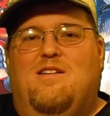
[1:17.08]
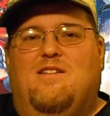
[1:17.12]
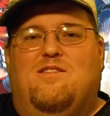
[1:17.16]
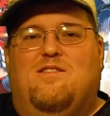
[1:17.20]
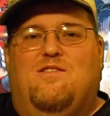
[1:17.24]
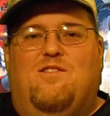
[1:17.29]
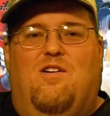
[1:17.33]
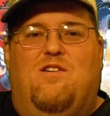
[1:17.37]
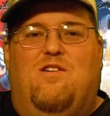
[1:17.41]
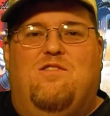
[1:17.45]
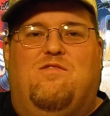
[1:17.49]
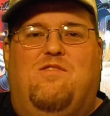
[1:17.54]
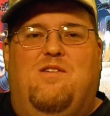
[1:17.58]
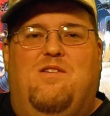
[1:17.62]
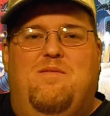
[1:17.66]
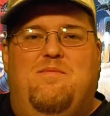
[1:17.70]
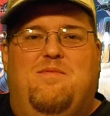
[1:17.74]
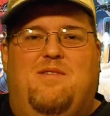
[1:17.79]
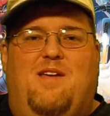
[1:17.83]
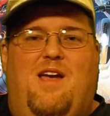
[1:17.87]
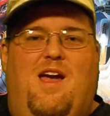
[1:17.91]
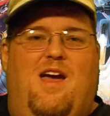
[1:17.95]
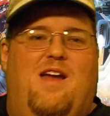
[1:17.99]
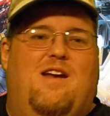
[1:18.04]

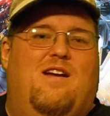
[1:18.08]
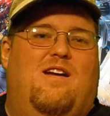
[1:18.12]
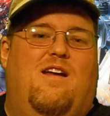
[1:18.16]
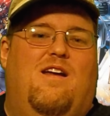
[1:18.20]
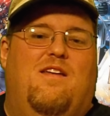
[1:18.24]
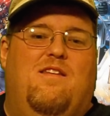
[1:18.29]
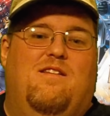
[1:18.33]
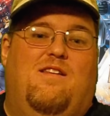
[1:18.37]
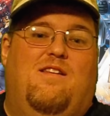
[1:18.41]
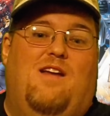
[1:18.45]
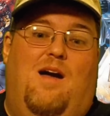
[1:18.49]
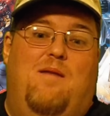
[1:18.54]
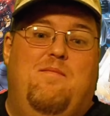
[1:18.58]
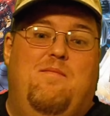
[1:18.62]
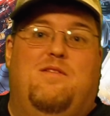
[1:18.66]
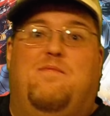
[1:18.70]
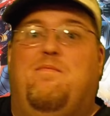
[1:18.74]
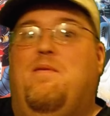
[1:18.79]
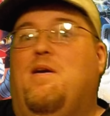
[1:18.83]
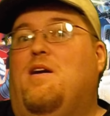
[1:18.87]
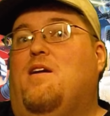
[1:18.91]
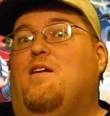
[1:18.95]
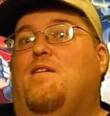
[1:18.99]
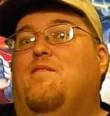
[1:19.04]
Starscream's hand. Another time it's
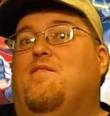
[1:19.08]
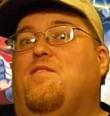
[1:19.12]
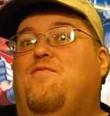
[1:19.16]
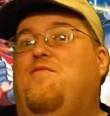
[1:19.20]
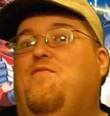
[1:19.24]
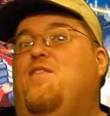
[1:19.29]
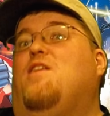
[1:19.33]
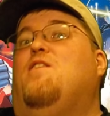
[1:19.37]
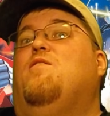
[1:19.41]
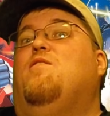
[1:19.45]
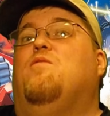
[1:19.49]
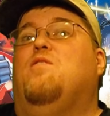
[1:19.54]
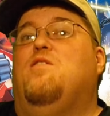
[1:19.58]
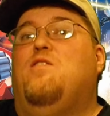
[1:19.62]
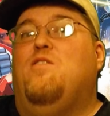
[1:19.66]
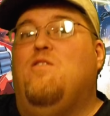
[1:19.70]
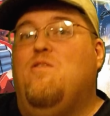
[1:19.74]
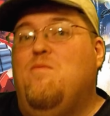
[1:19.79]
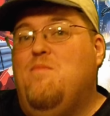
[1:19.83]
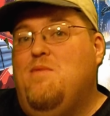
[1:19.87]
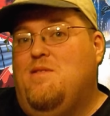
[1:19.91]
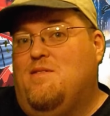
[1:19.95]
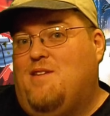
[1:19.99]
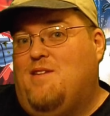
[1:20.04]
big enough to fit into a
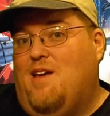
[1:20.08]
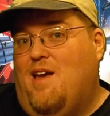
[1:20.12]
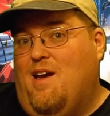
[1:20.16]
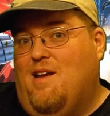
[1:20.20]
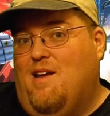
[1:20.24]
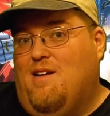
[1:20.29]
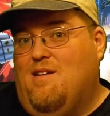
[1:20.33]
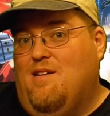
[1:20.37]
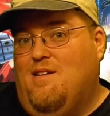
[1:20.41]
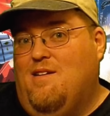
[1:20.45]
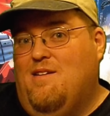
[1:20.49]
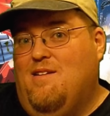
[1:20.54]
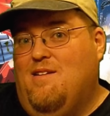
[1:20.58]
human's hand.